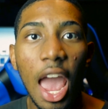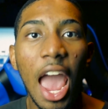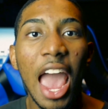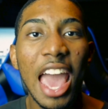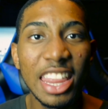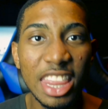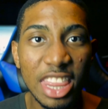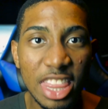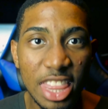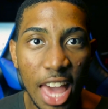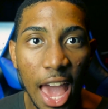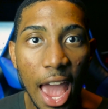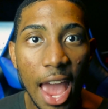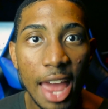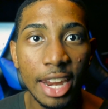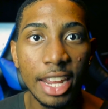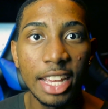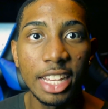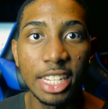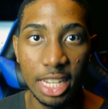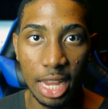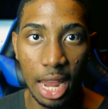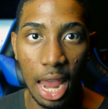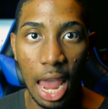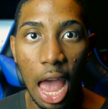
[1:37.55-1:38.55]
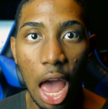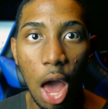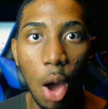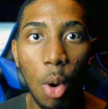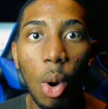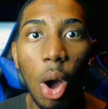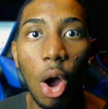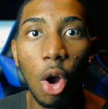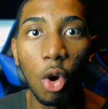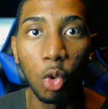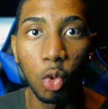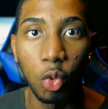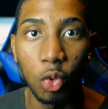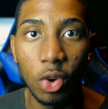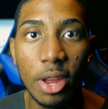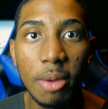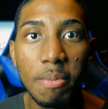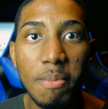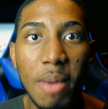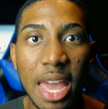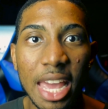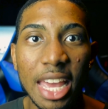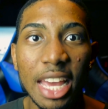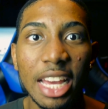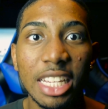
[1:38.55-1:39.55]
And that is how a
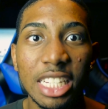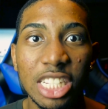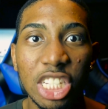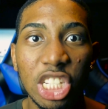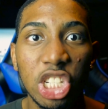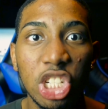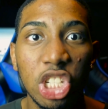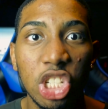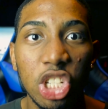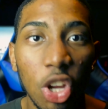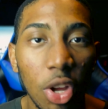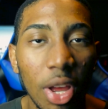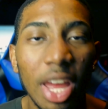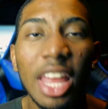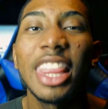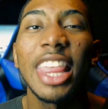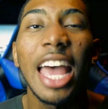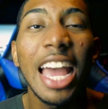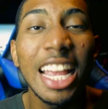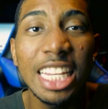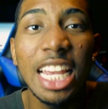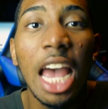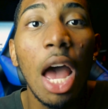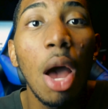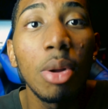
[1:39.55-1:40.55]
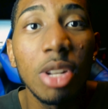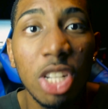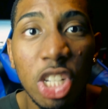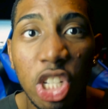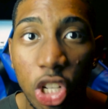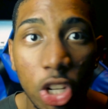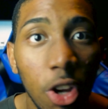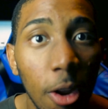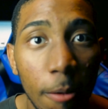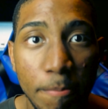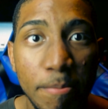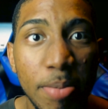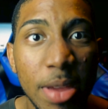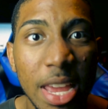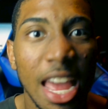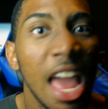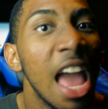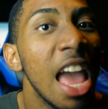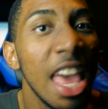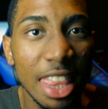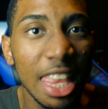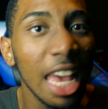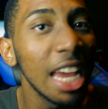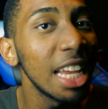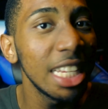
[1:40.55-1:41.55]
remake that's how it should be.
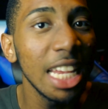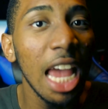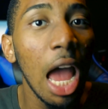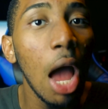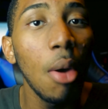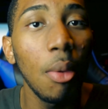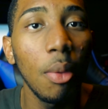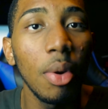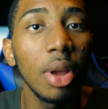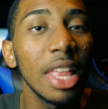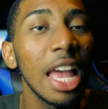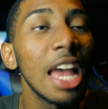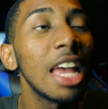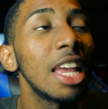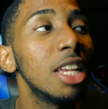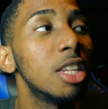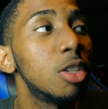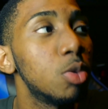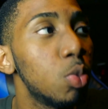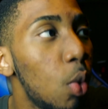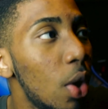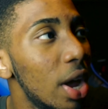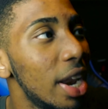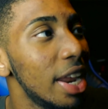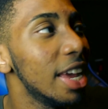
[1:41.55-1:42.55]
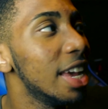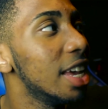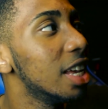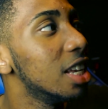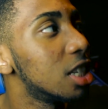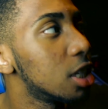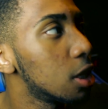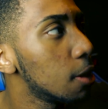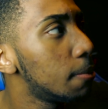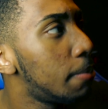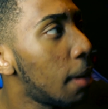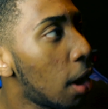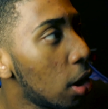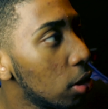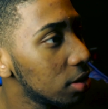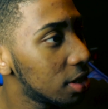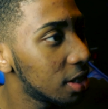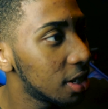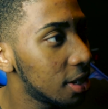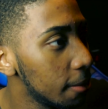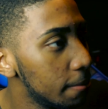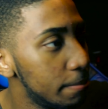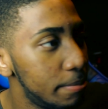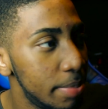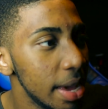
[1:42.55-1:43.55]
That is what it is
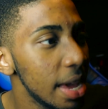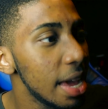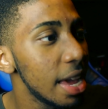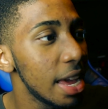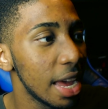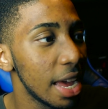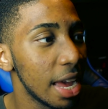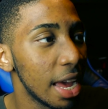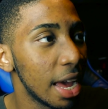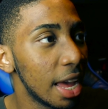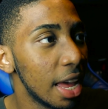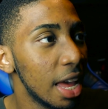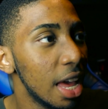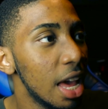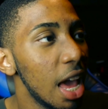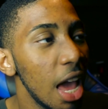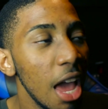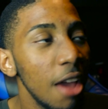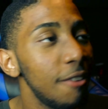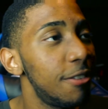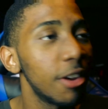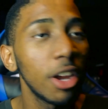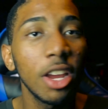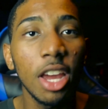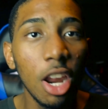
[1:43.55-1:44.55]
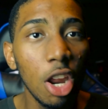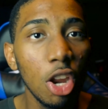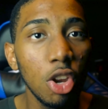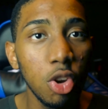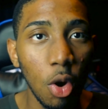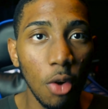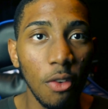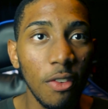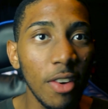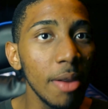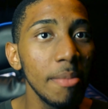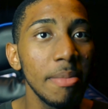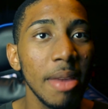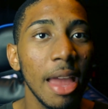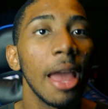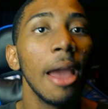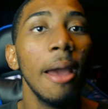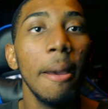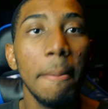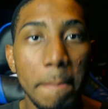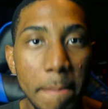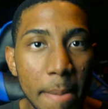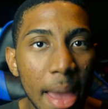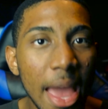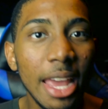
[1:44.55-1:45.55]
supposed to be. If you're gonna do a remake,
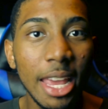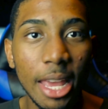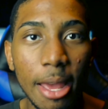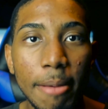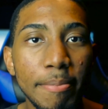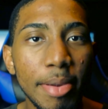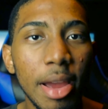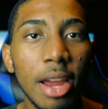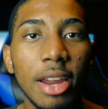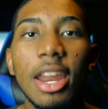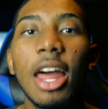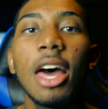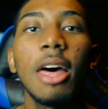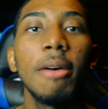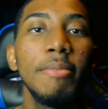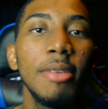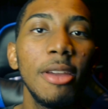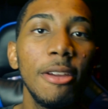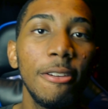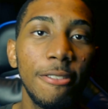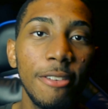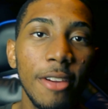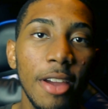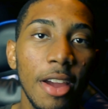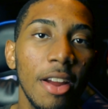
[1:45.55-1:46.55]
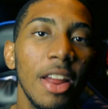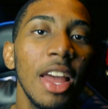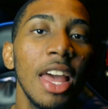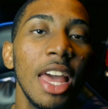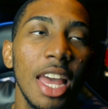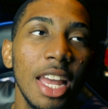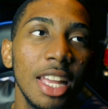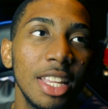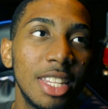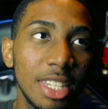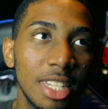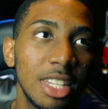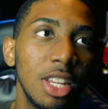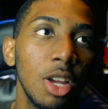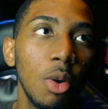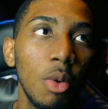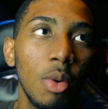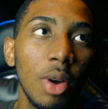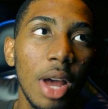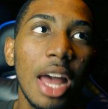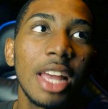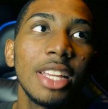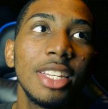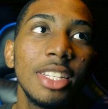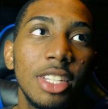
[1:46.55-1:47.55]
make it better. Now, to be fair, I
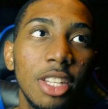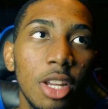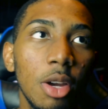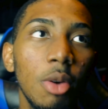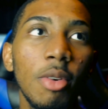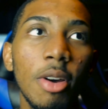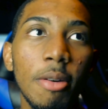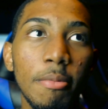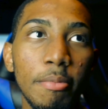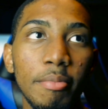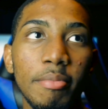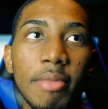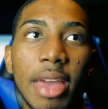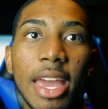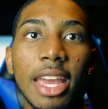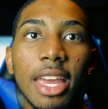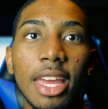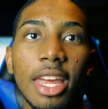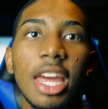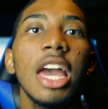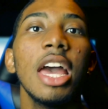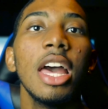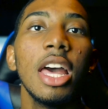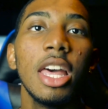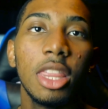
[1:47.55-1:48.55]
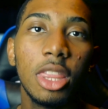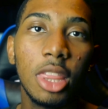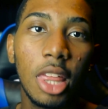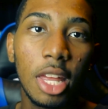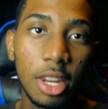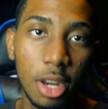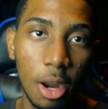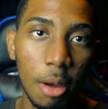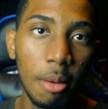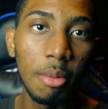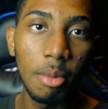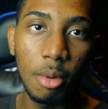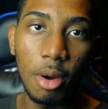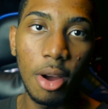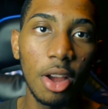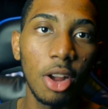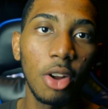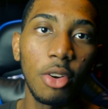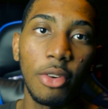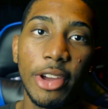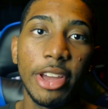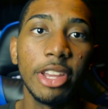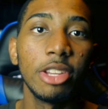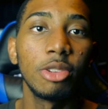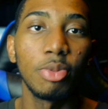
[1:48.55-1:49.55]
still wouldn't make it the #1
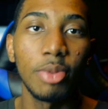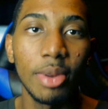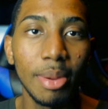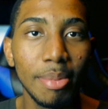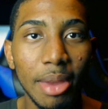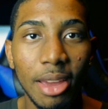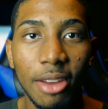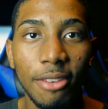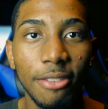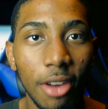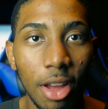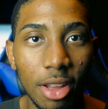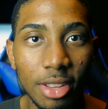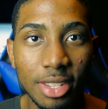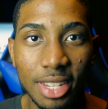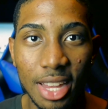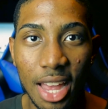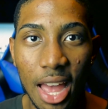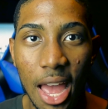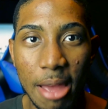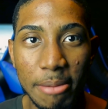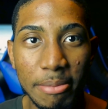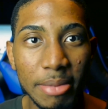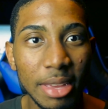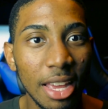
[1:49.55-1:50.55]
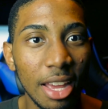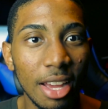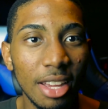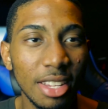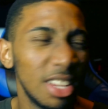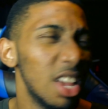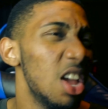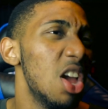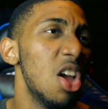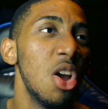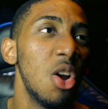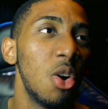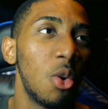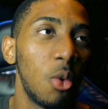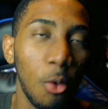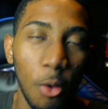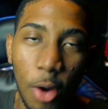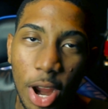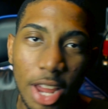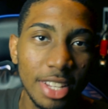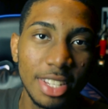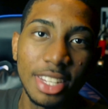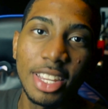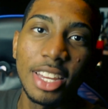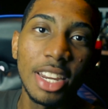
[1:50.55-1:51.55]
greatest remake of all time, because
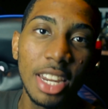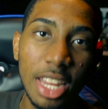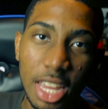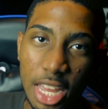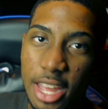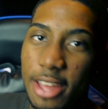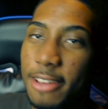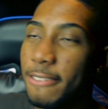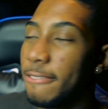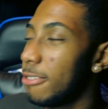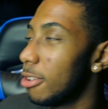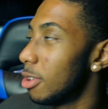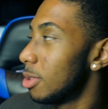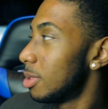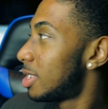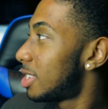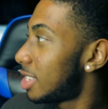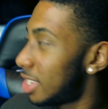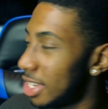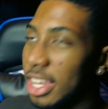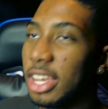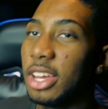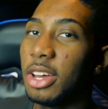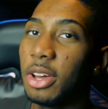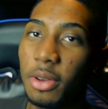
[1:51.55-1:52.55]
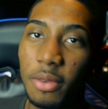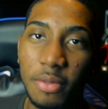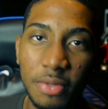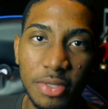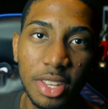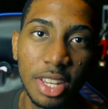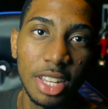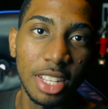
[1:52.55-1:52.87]
Resident Evil still